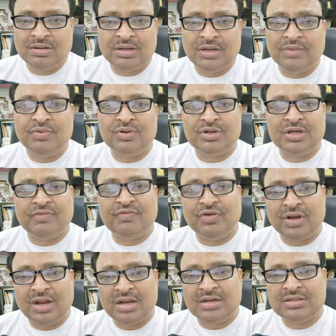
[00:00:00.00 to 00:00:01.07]
devoted
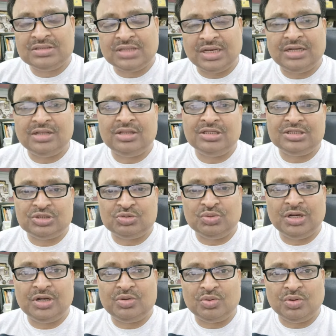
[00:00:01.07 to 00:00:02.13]
4 hours, and the
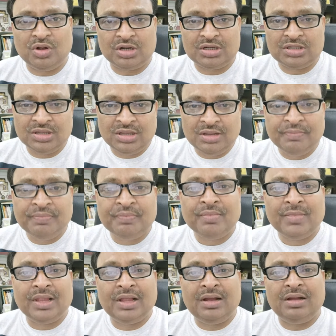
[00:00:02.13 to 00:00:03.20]
student who got
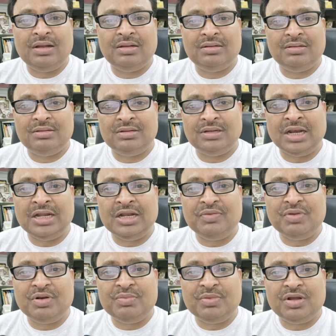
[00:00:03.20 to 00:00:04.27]

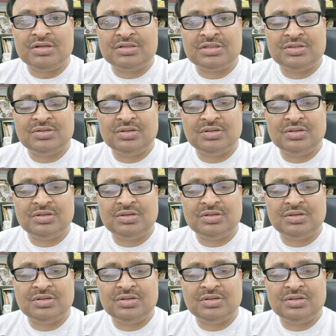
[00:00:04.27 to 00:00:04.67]
91 marks